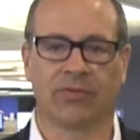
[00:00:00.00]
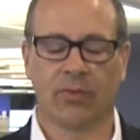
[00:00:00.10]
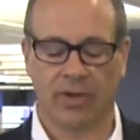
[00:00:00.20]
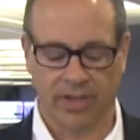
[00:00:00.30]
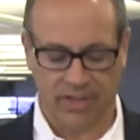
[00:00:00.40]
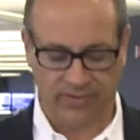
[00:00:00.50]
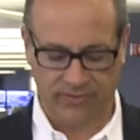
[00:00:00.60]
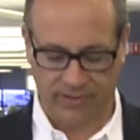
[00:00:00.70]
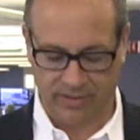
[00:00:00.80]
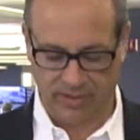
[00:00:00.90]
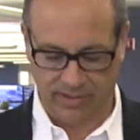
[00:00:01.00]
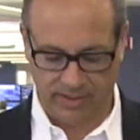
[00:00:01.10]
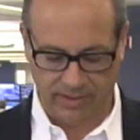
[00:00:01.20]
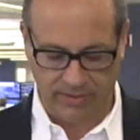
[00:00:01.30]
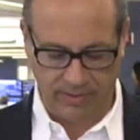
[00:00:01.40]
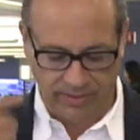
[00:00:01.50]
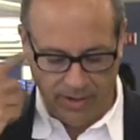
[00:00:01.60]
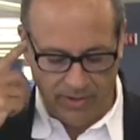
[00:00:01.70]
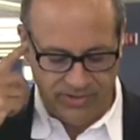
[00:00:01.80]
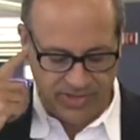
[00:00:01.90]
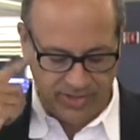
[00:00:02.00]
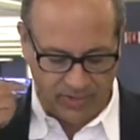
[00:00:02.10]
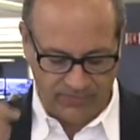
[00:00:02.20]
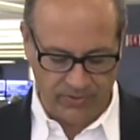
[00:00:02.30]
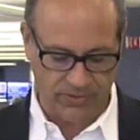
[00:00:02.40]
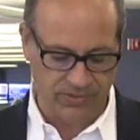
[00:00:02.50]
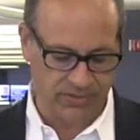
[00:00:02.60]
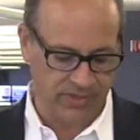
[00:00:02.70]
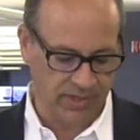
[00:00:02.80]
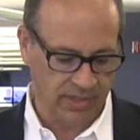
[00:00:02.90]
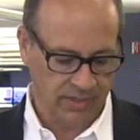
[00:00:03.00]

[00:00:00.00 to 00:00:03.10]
20th, here at RJO Futures.